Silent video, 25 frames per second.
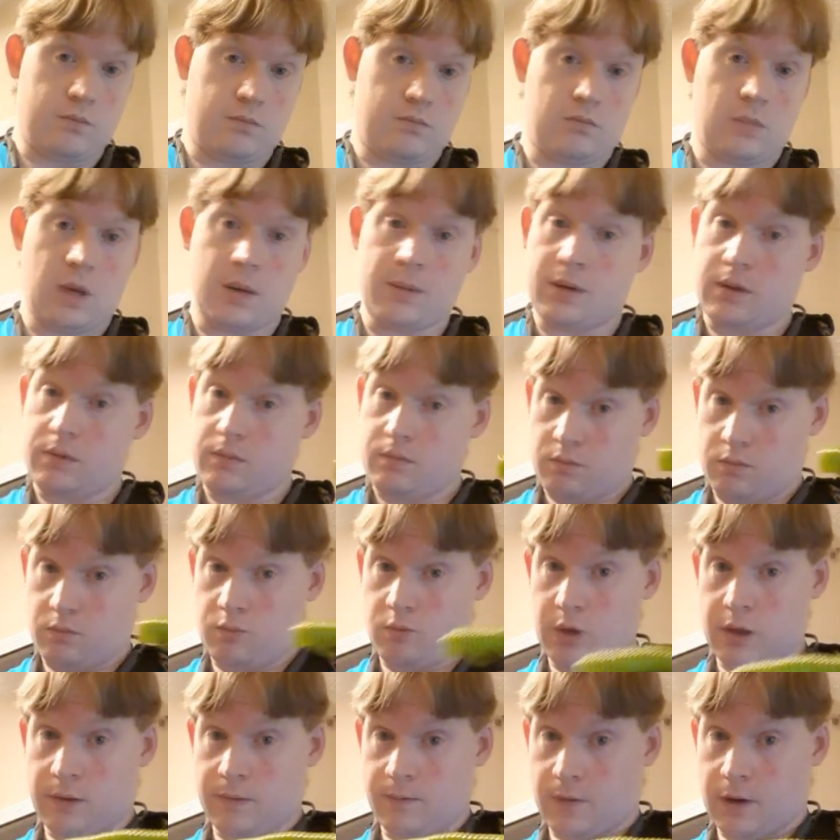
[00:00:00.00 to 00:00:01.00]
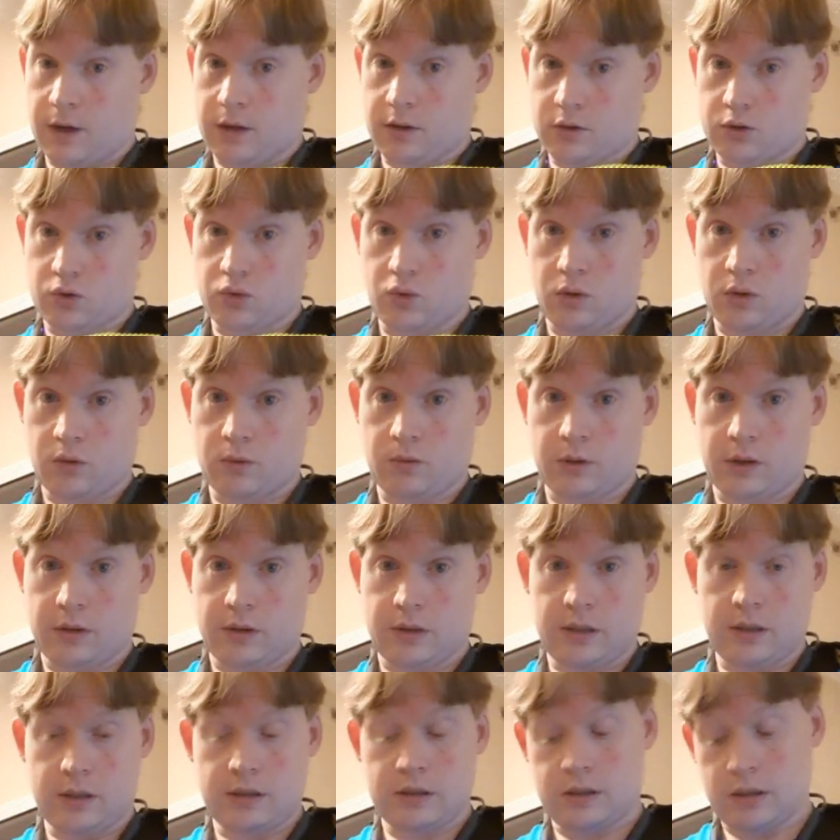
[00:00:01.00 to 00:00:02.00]
Maybe we can find a shorter one of
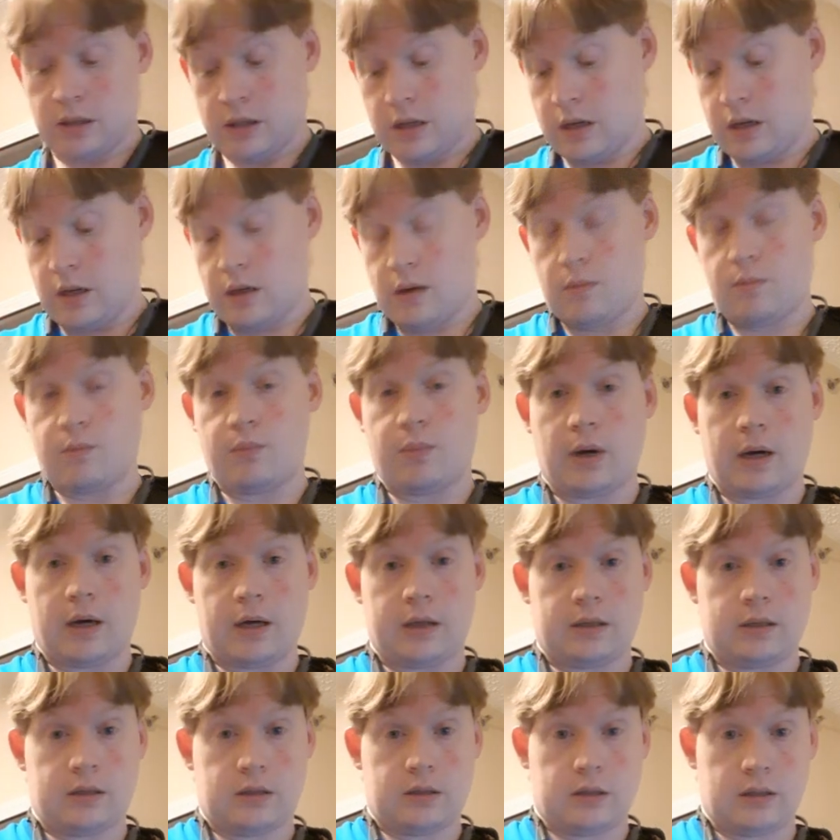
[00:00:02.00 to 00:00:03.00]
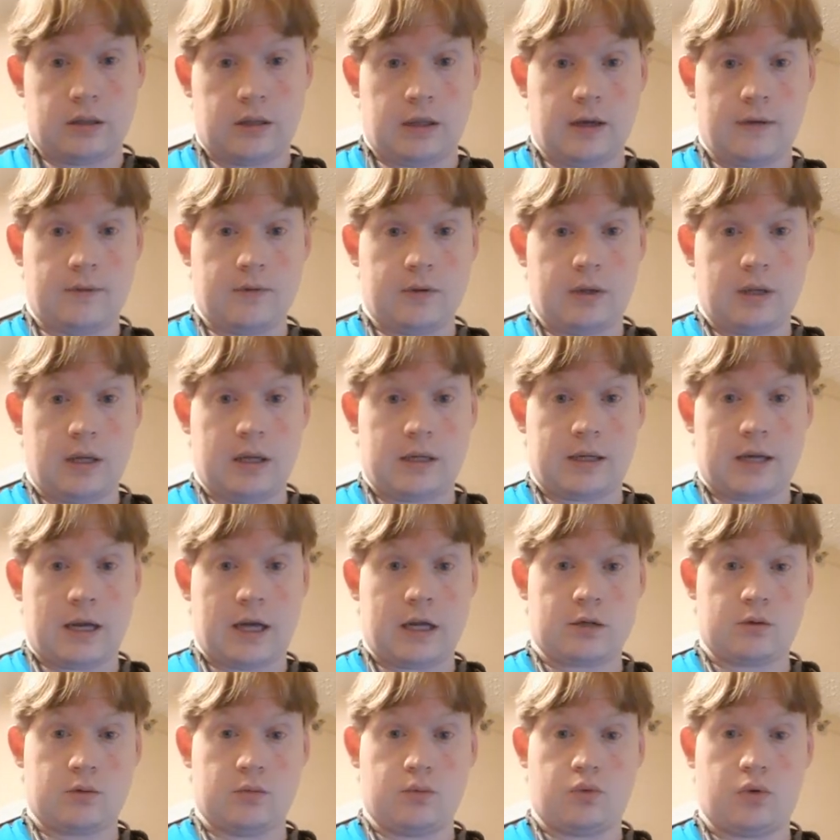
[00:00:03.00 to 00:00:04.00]
these, but given the
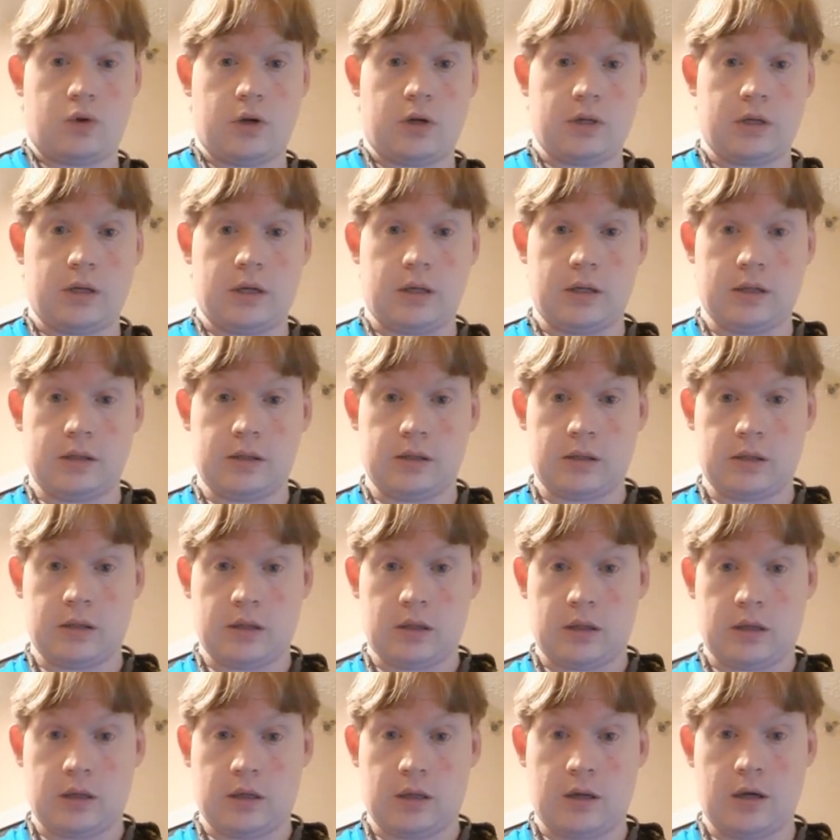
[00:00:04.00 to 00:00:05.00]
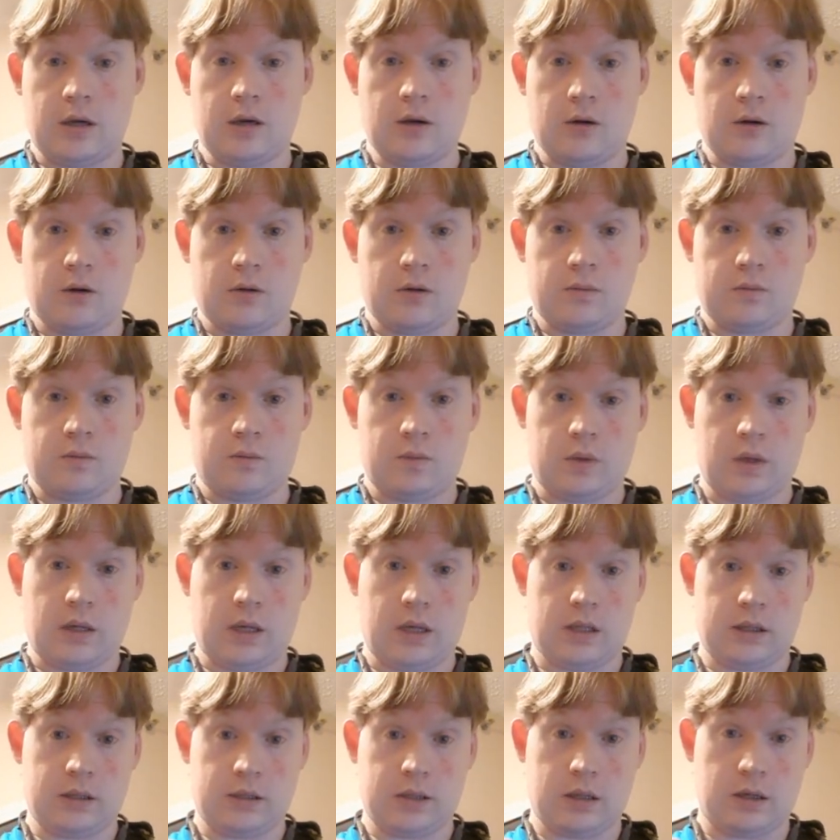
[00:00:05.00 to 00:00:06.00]
attachment point is here
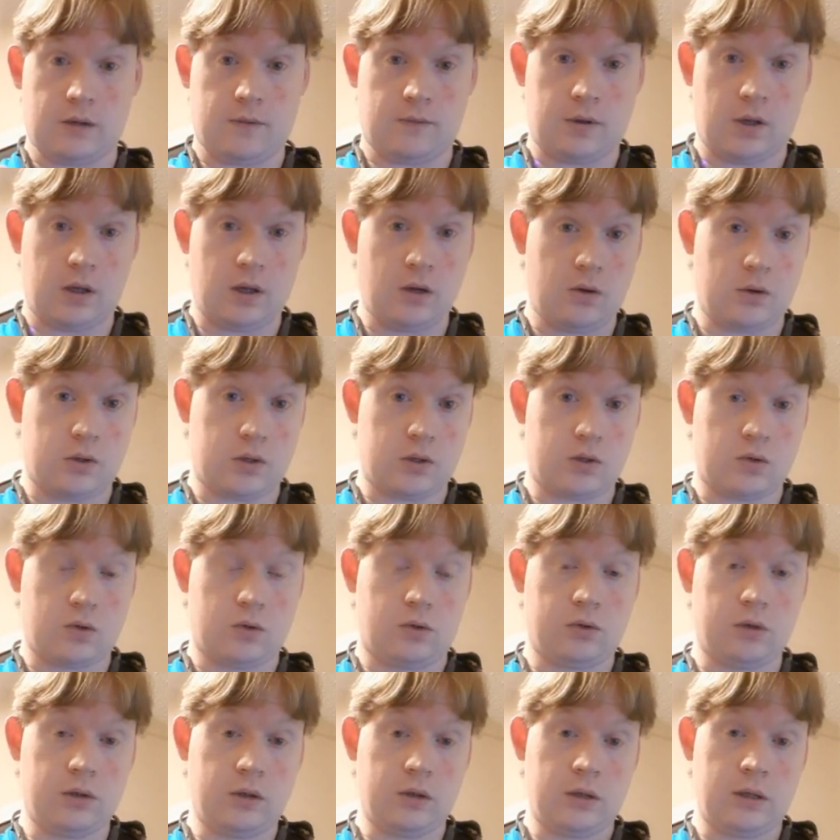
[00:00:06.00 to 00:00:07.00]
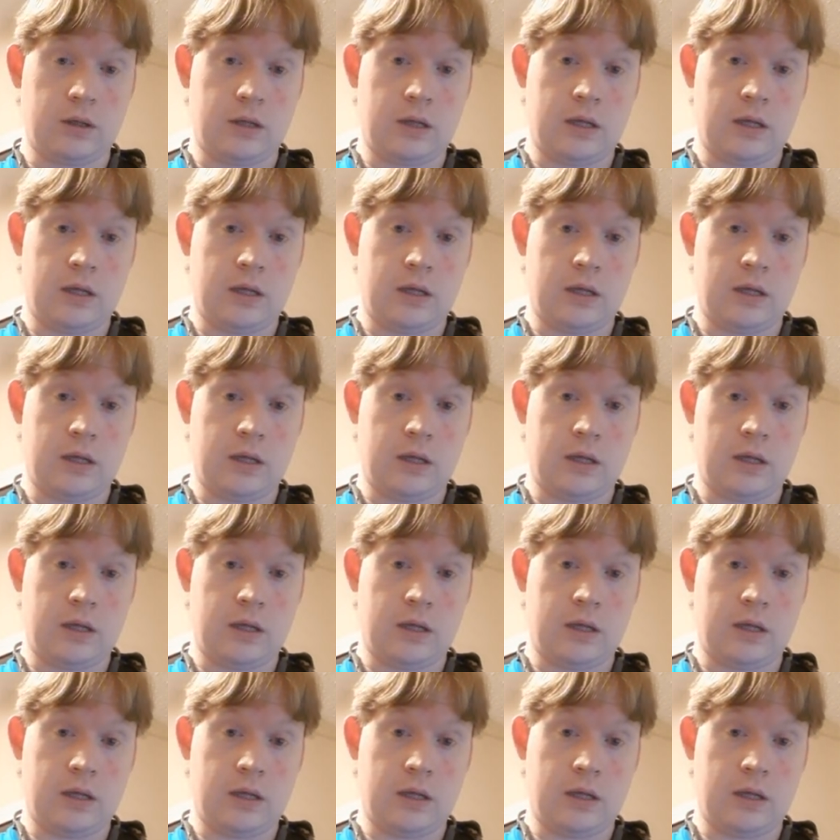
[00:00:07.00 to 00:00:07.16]
instead of here at the shoulder,